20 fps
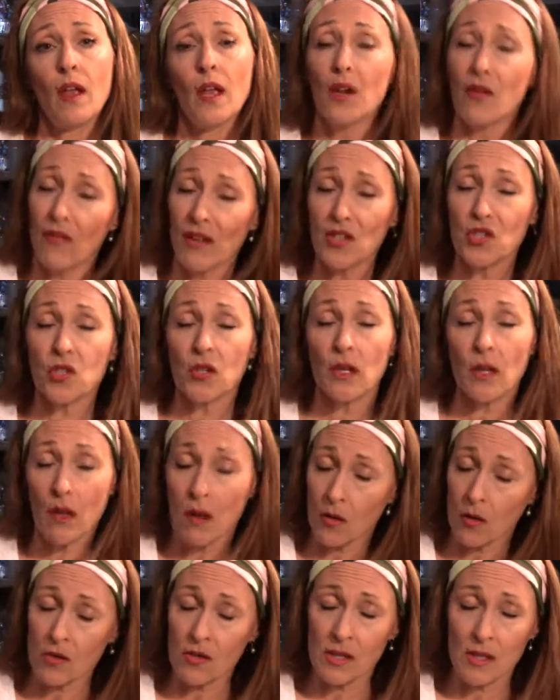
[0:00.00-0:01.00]
eventually
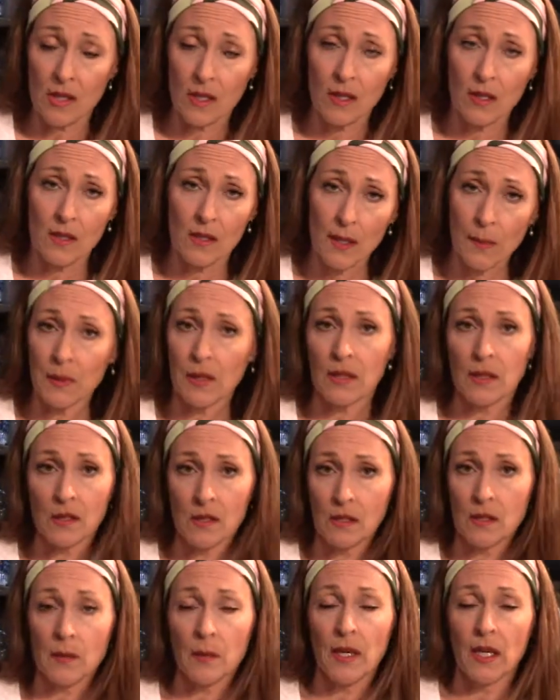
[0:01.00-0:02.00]
all goes into the septic
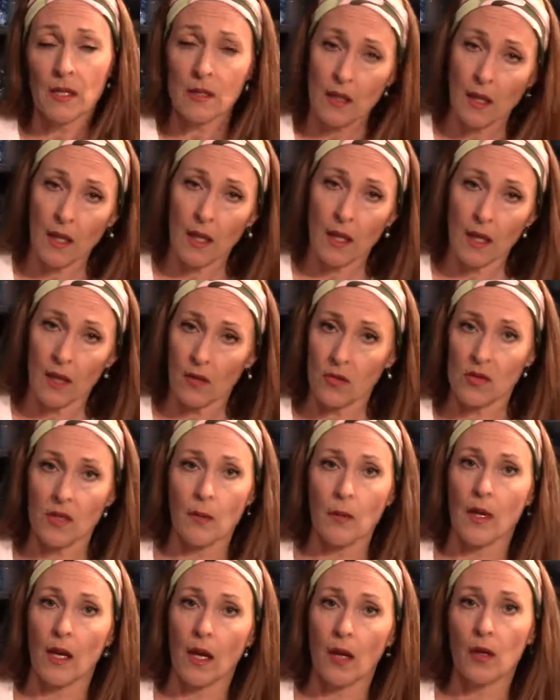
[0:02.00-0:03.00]
system and it's going to kill
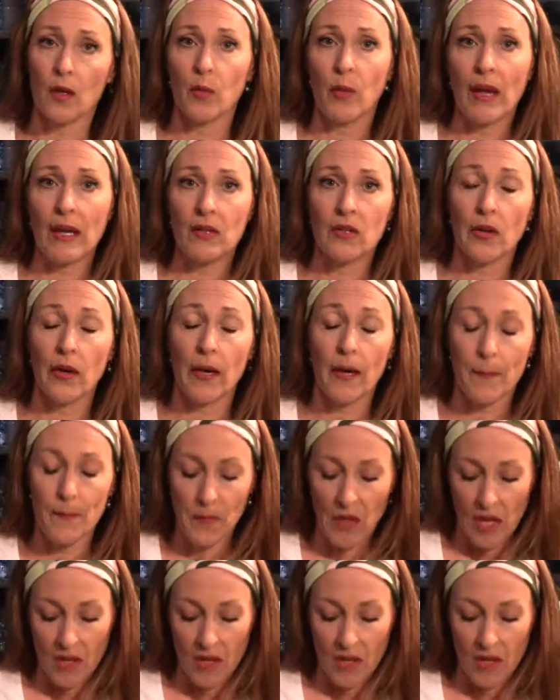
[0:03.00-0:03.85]
some of that good bacteria.